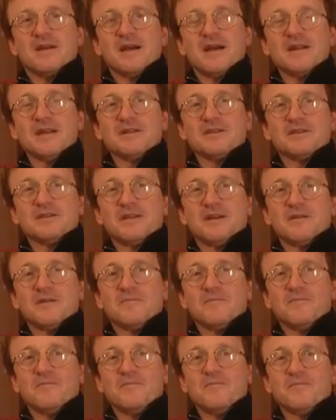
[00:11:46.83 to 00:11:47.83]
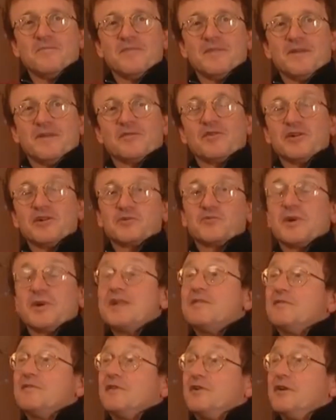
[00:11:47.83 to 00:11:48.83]
And of course, what
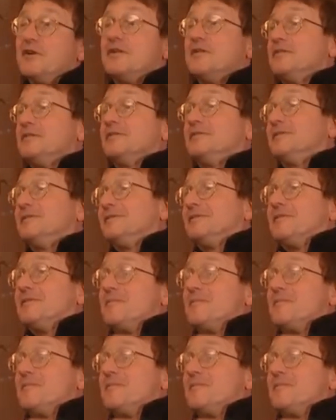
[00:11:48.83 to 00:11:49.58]
he'd forgotten